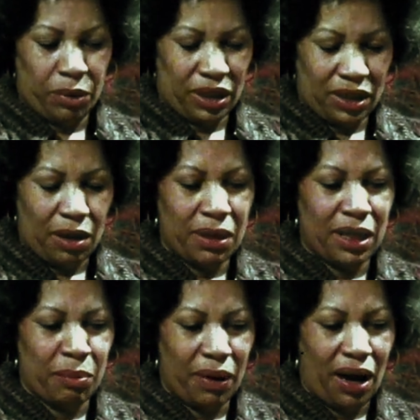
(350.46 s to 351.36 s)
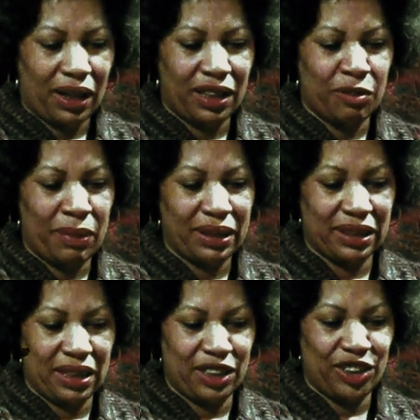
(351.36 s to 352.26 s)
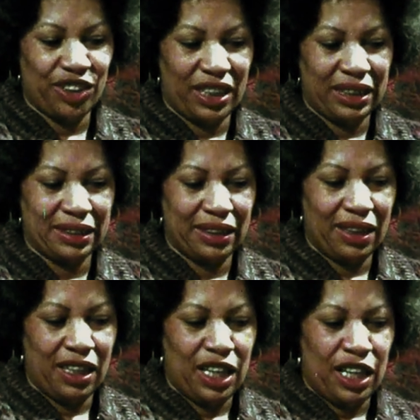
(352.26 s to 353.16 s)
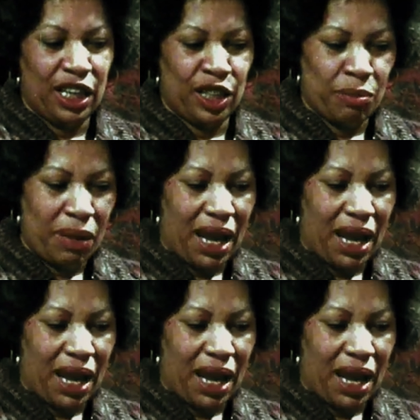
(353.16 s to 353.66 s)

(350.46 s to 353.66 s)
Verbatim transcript: put some in the pocket of my Sunday dress, and they